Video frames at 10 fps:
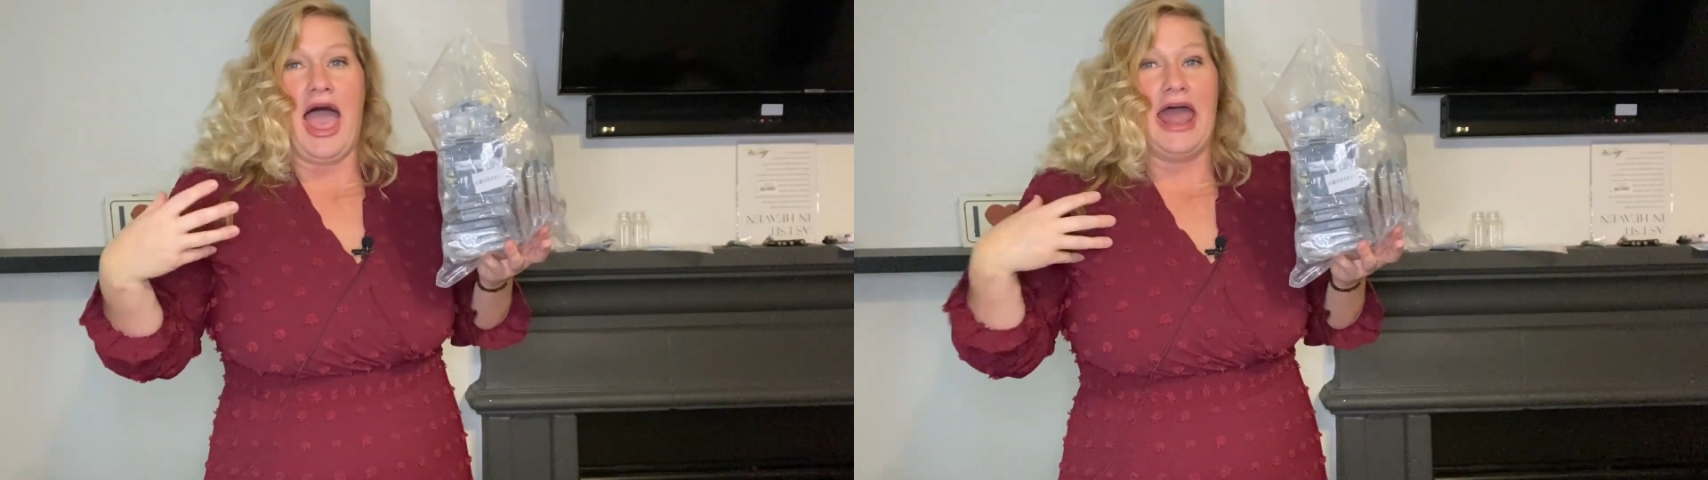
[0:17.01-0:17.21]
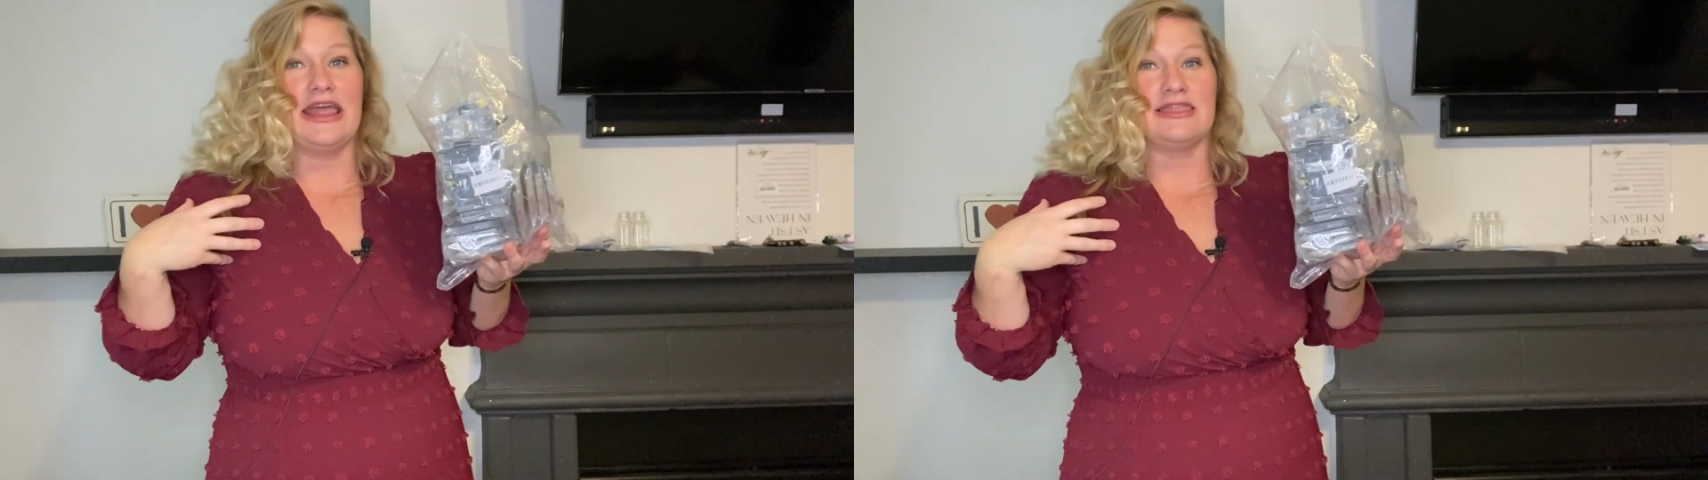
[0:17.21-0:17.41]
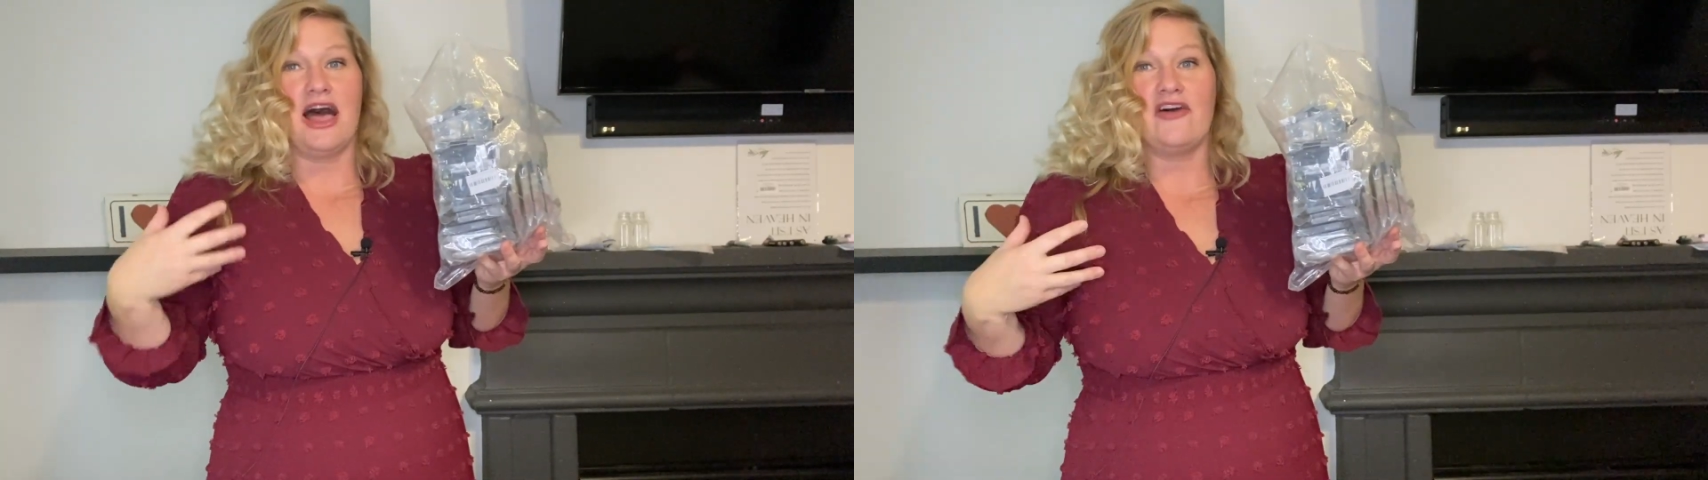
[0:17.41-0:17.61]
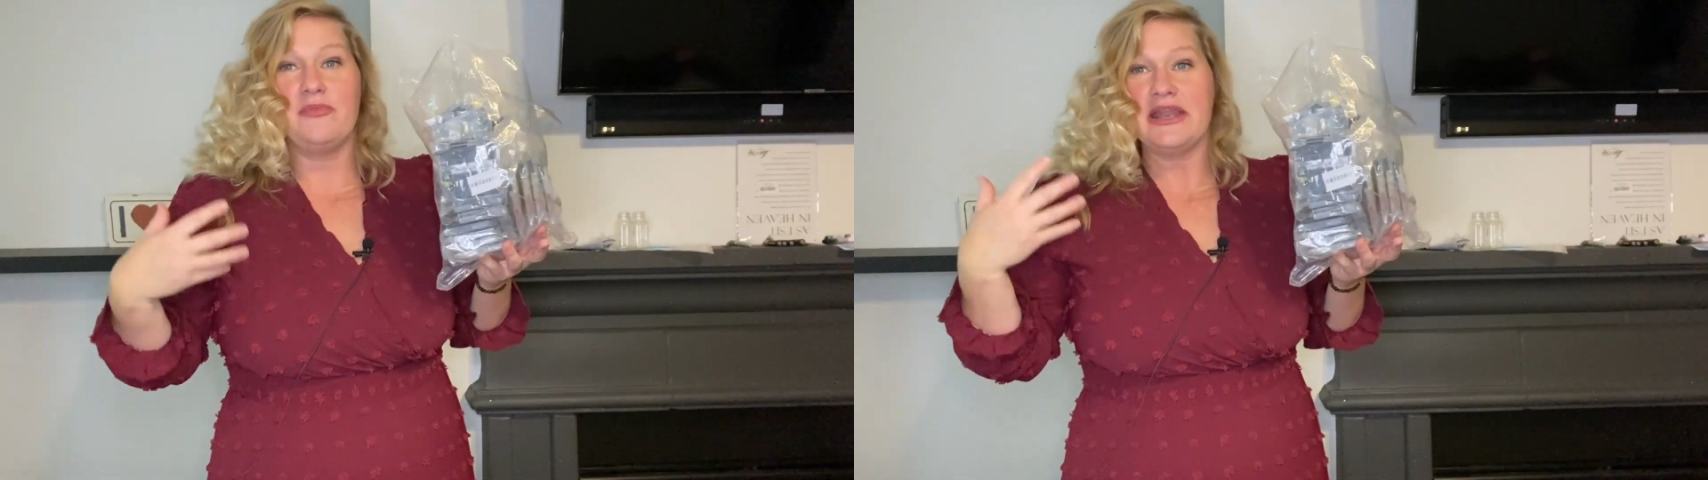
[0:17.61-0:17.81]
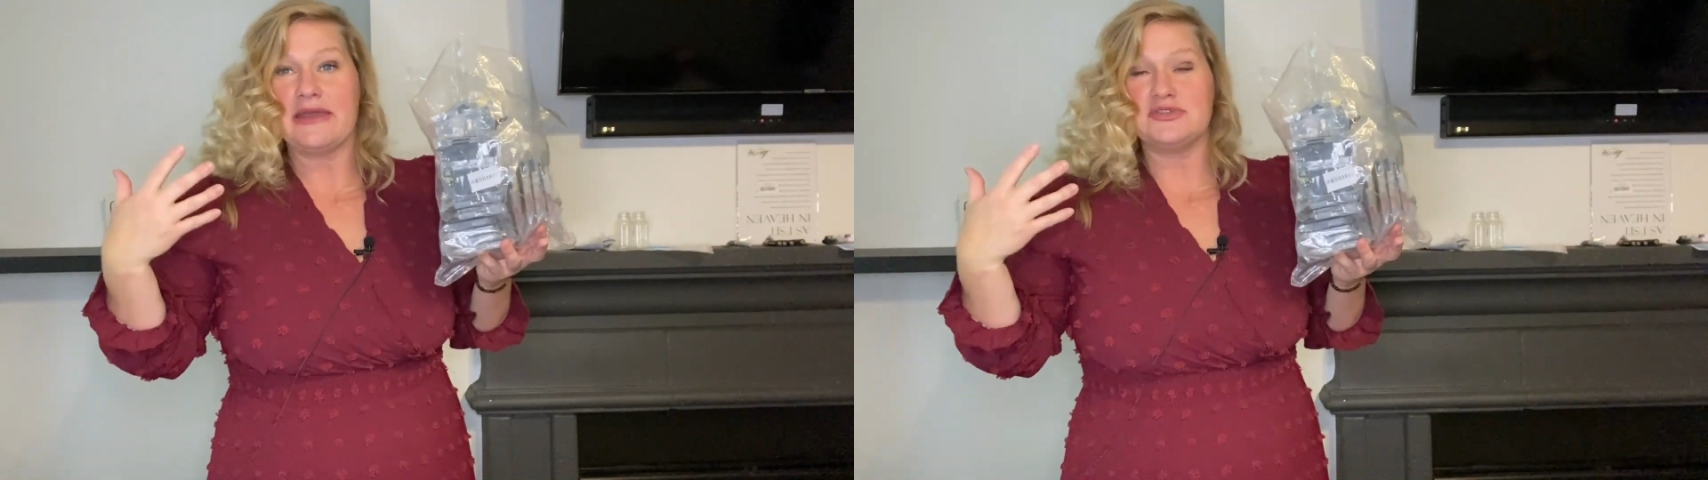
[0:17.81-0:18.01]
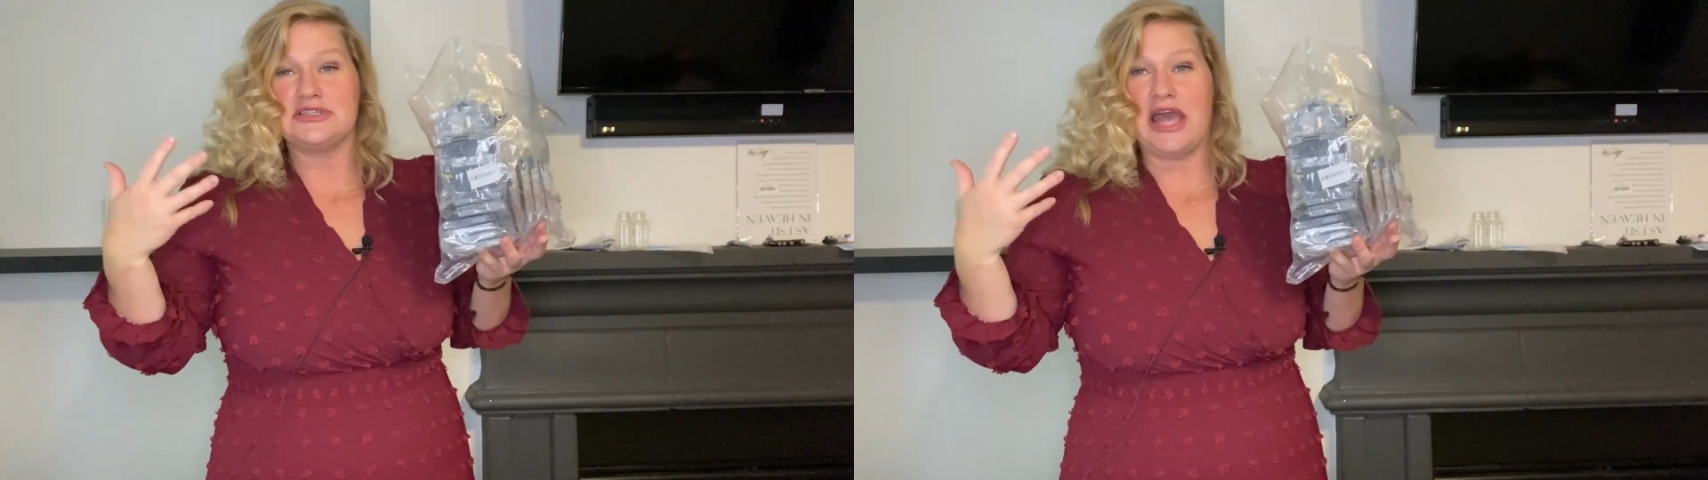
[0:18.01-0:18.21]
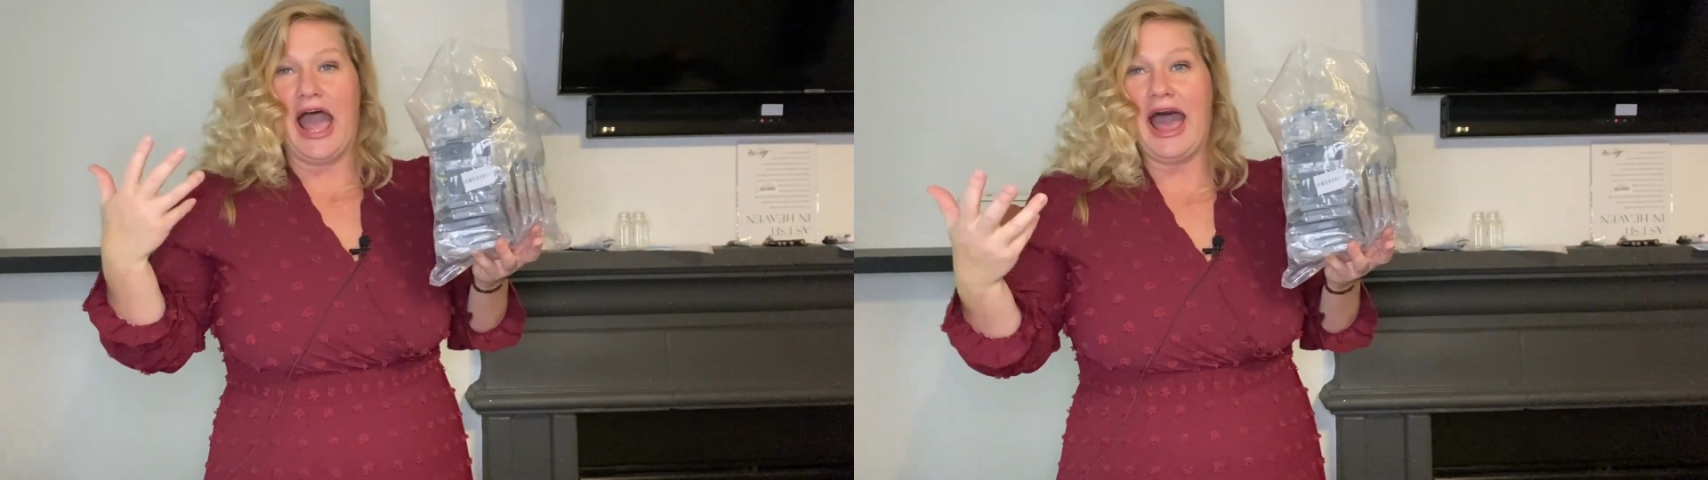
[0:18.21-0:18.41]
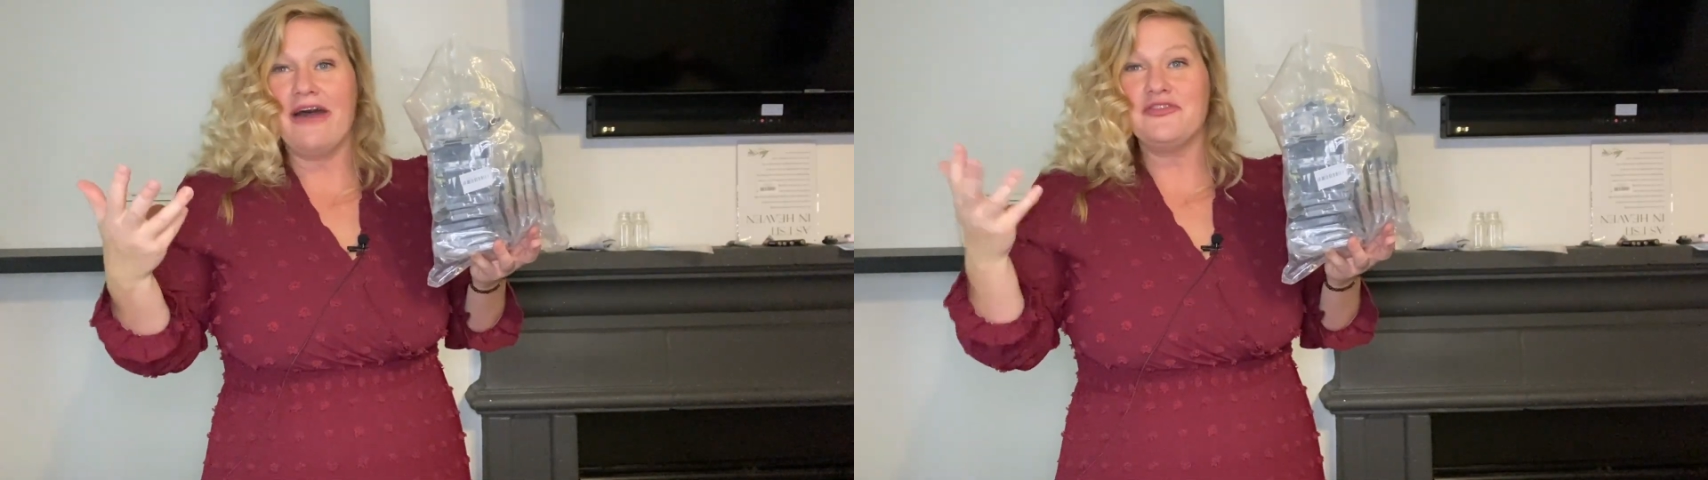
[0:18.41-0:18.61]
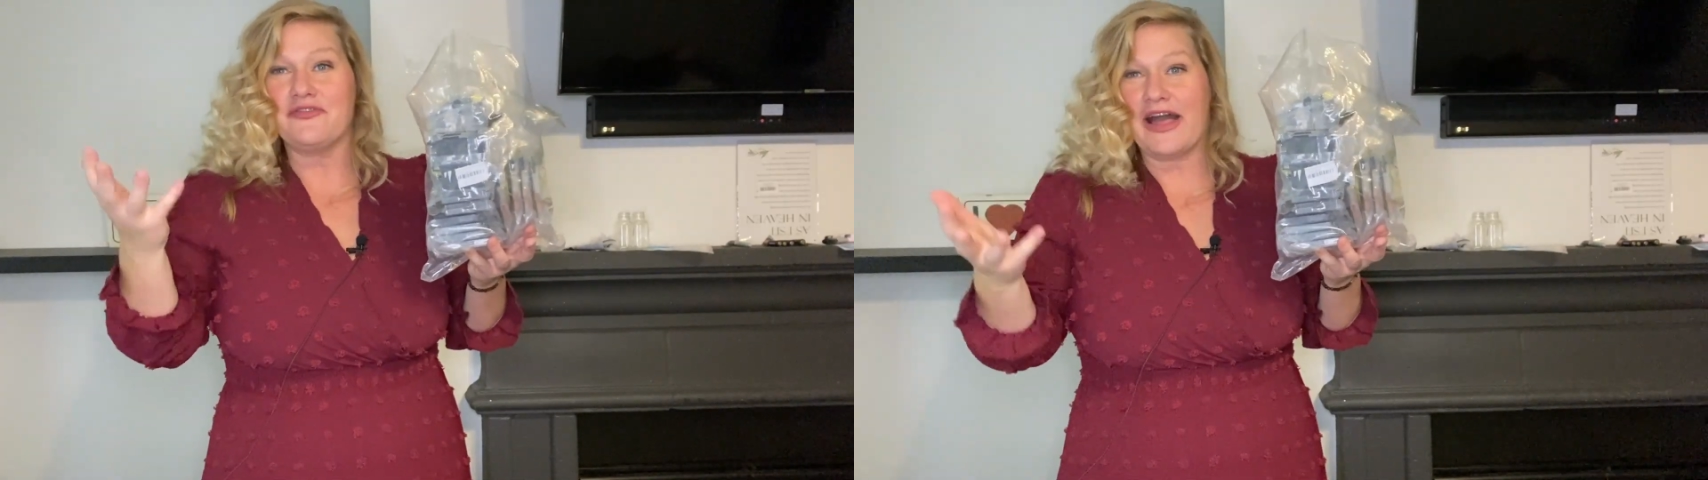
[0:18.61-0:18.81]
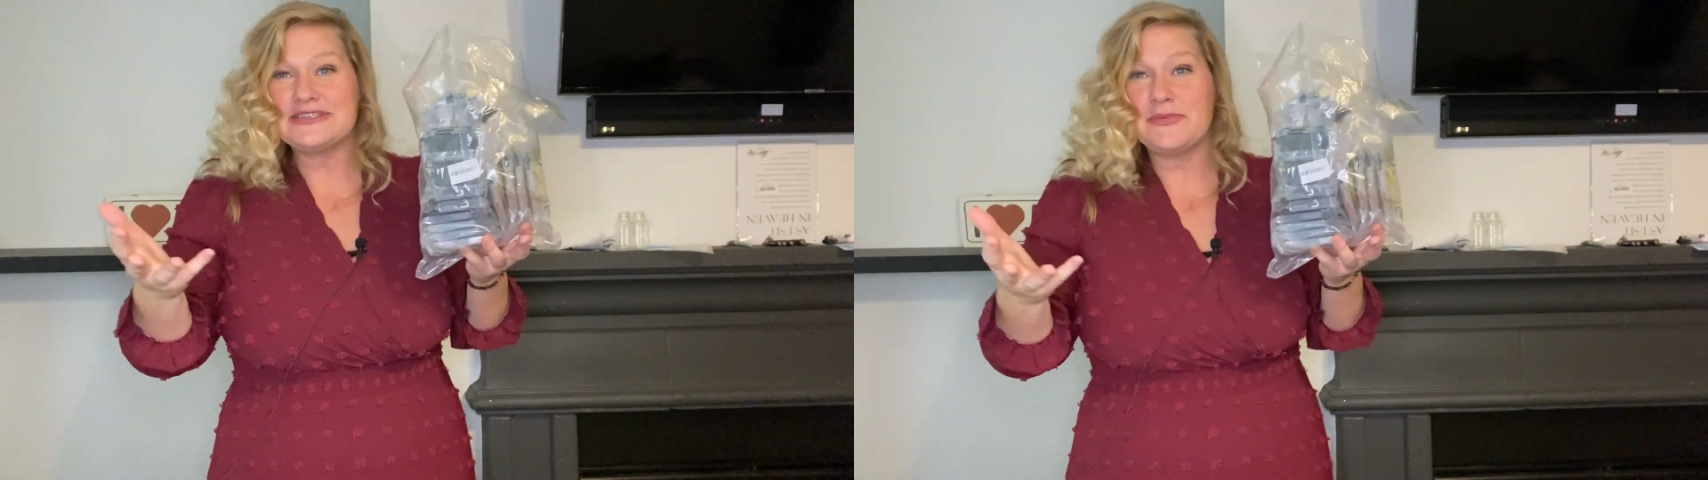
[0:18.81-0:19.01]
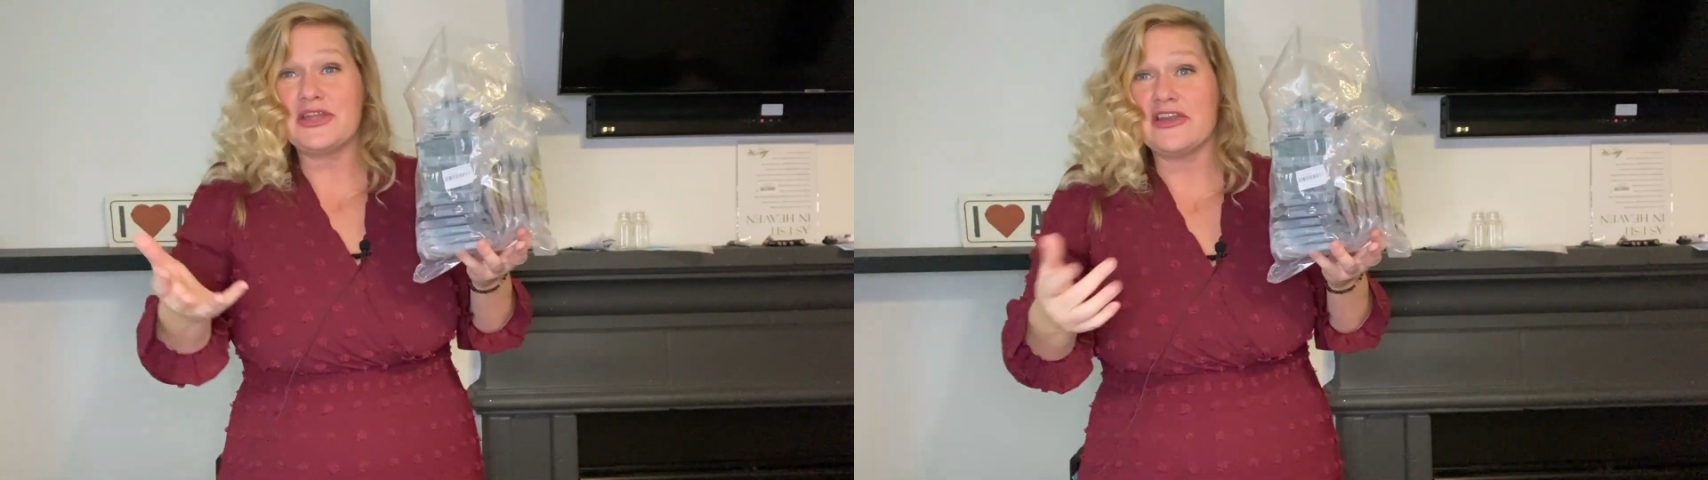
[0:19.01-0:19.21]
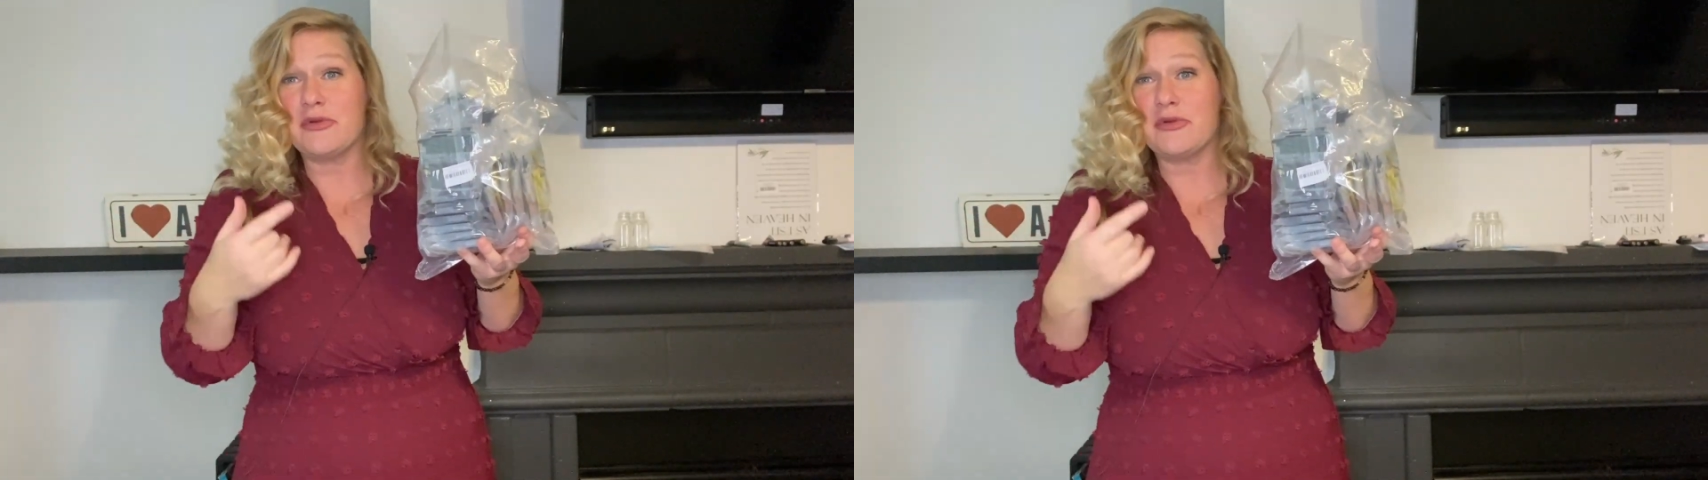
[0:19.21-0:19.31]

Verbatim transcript: And I love being able to have the flexibility